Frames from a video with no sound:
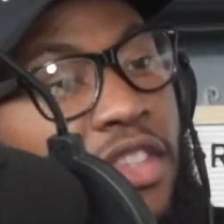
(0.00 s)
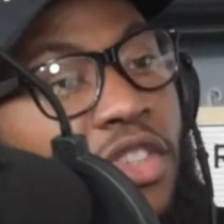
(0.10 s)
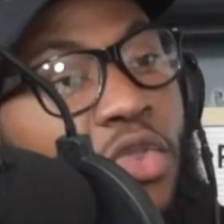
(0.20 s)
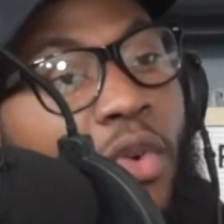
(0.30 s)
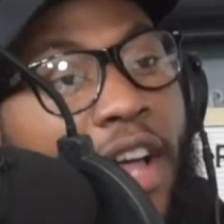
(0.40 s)

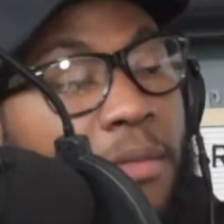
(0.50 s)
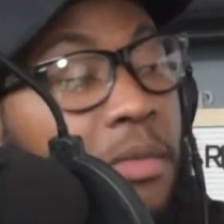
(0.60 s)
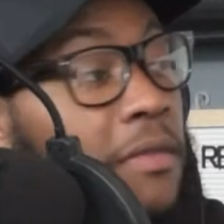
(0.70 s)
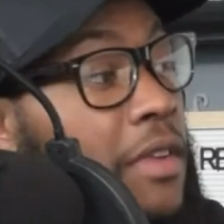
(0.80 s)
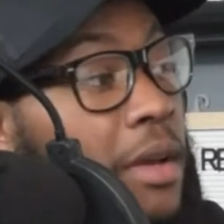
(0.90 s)
You don't have to be
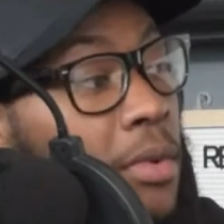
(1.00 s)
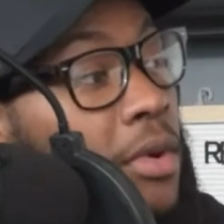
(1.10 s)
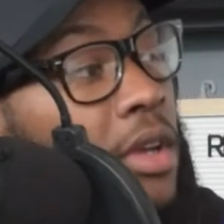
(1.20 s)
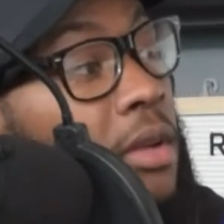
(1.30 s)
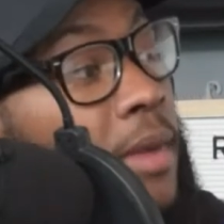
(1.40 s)

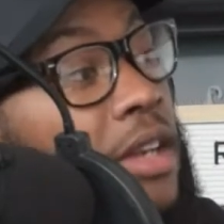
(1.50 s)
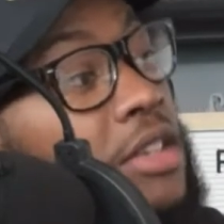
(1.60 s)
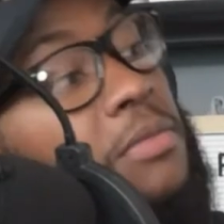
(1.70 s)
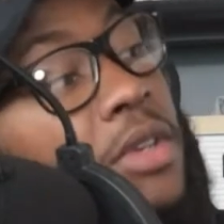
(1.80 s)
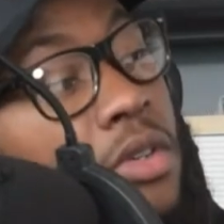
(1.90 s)
flamboyant about it. Just be you.